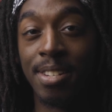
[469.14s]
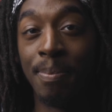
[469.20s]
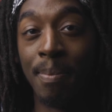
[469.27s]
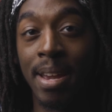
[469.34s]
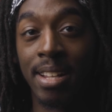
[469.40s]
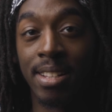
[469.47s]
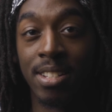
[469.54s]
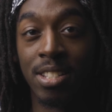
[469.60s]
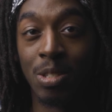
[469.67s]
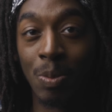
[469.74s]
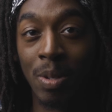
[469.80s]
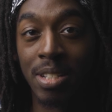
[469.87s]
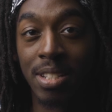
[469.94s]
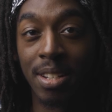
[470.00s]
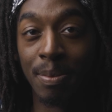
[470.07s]
to make the
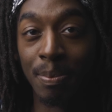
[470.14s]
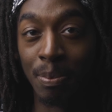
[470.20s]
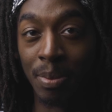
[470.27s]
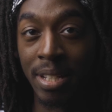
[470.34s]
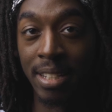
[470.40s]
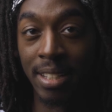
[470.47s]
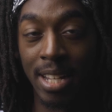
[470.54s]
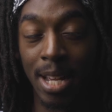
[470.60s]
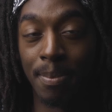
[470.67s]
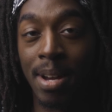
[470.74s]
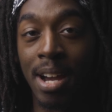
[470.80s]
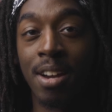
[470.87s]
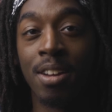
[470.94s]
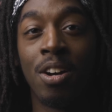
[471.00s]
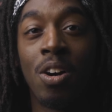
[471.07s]
switch completely. I'm
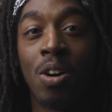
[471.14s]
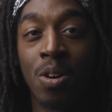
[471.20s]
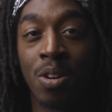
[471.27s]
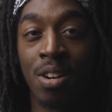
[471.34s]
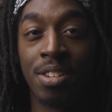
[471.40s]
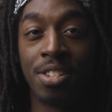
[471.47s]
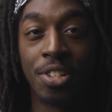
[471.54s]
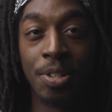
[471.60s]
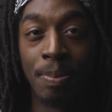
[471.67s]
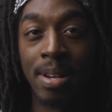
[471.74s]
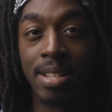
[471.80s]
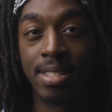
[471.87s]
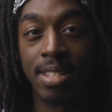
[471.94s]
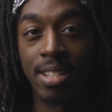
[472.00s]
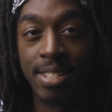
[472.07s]
not gonna hold on to my
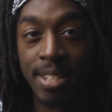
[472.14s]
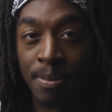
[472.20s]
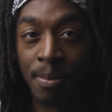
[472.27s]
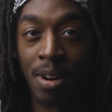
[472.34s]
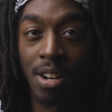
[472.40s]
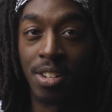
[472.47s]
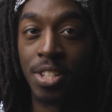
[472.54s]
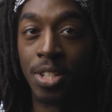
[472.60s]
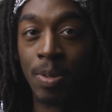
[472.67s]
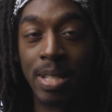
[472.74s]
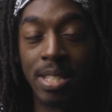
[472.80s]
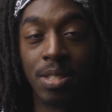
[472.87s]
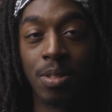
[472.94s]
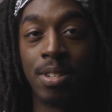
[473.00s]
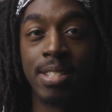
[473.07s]
6D Mark II.
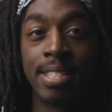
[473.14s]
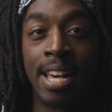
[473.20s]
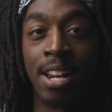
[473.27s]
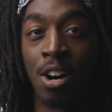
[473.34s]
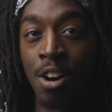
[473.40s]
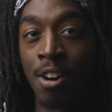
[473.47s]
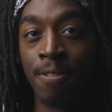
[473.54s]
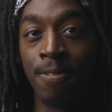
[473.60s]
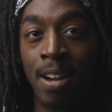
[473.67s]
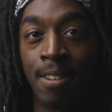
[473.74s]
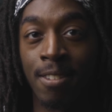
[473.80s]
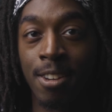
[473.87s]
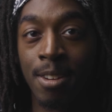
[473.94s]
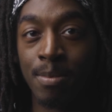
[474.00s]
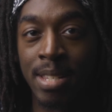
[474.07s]
As soon as that
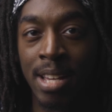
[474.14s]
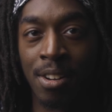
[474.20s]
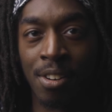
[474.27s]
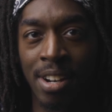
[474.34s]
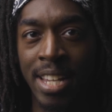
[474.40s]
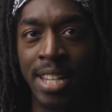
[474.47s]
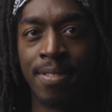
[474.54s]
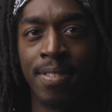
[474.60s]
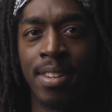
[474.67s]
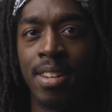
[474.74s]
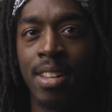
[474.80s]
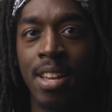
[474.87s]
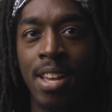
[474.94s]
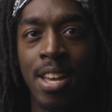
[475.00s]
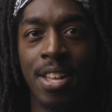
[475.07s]
R5 comes out, or
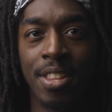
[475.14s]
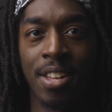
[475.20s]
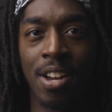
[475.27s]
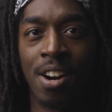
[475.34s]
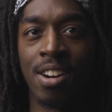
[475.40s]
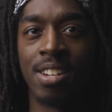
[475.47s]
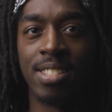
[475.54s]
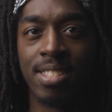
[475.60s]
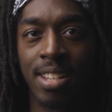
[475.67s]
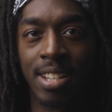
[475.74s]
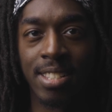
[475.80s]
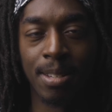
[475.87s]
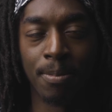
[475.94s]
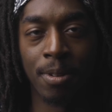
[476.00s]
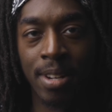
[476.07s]
even the
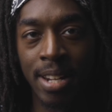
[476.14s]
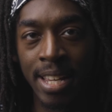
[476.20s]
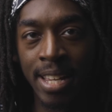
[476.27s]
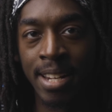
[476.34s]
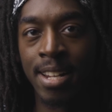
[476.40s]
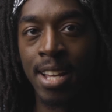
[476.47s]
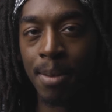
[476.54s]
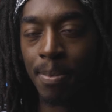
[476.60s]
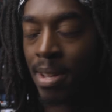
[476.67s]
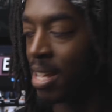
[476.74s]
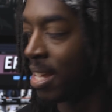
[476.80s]
R6, I'm gonna end up